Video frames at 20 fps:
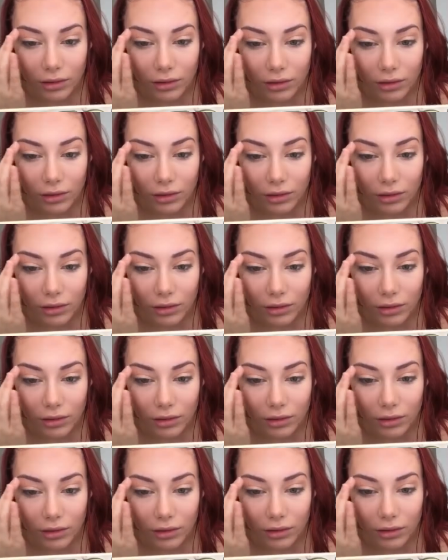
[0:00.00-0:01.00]

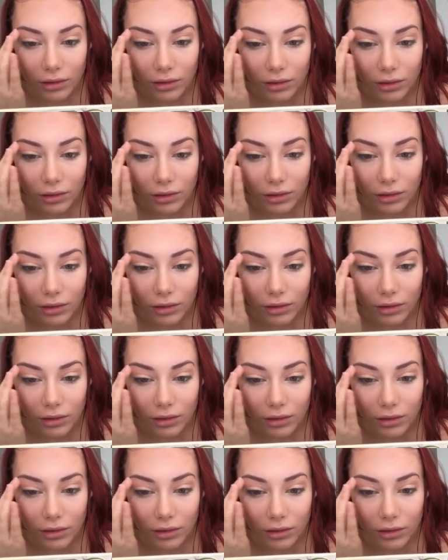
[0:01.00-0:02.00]

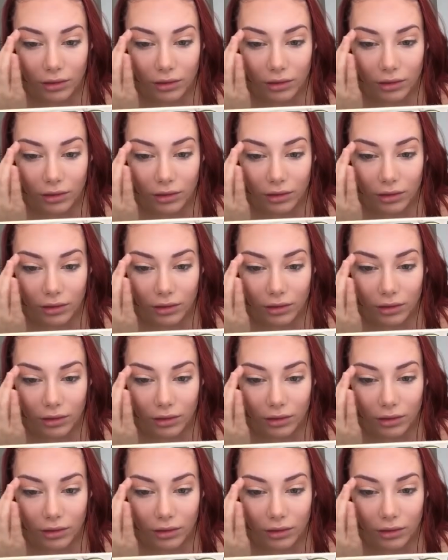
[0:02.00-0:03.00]

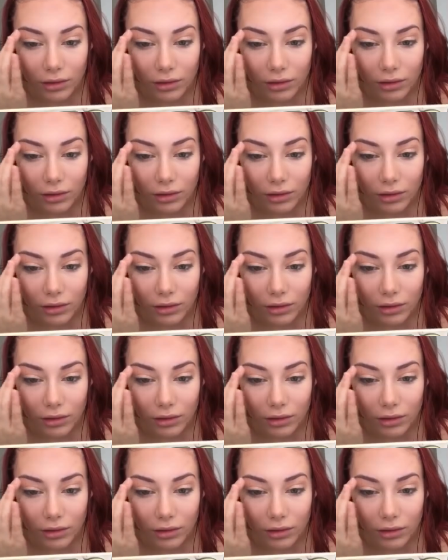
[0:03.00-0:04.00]

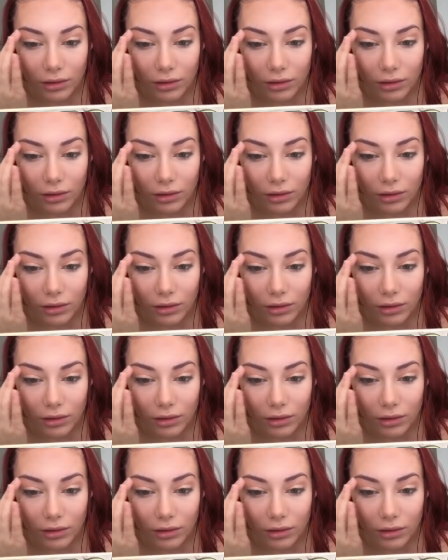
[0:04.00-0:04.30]
Nobody speaks.